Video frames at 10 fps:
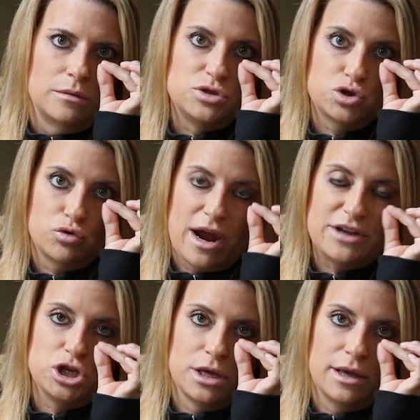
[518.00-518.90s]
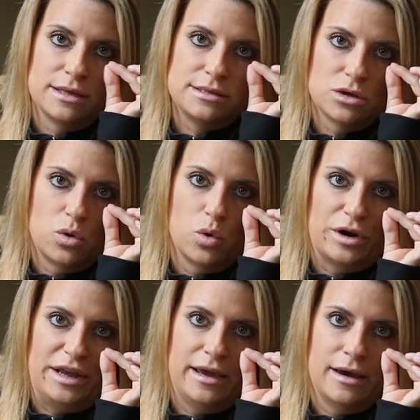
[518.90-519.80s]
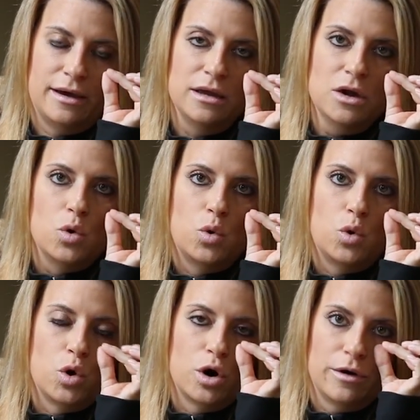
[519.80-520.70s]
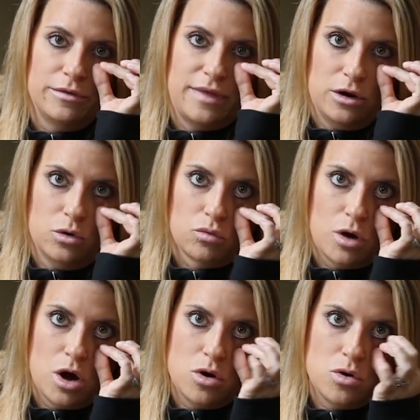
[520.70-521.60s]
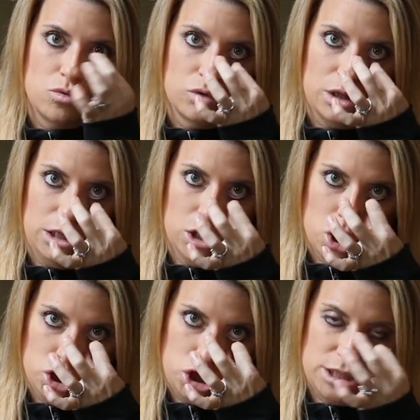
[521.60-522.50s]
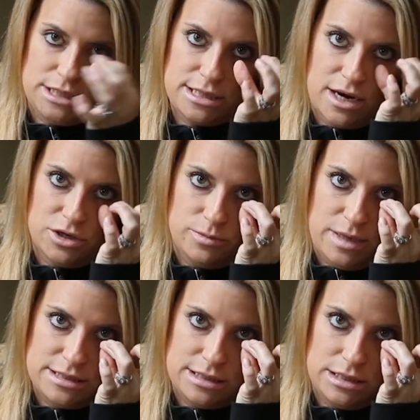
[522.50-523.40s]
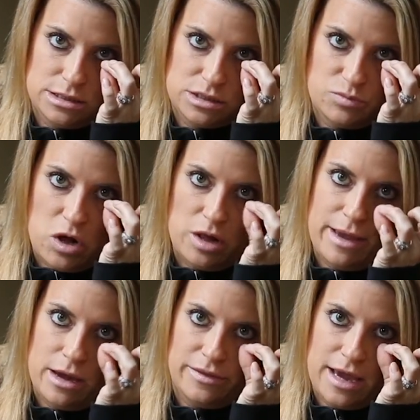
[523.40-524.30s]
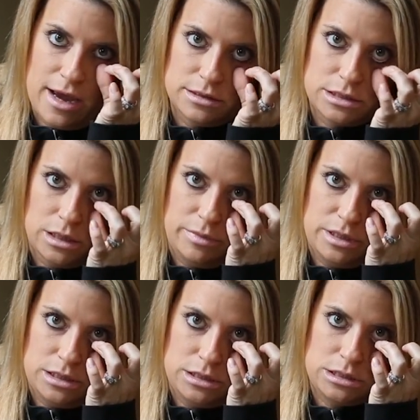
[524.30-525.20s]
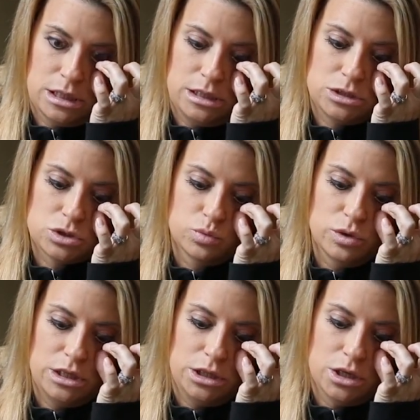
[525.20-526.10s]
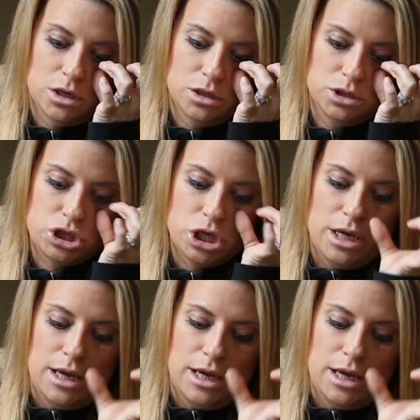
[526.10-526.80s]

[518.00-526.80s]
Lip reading: scratching against the cornea, or they grow really large inside. You may see a small amount on the outside, but inside it's really large,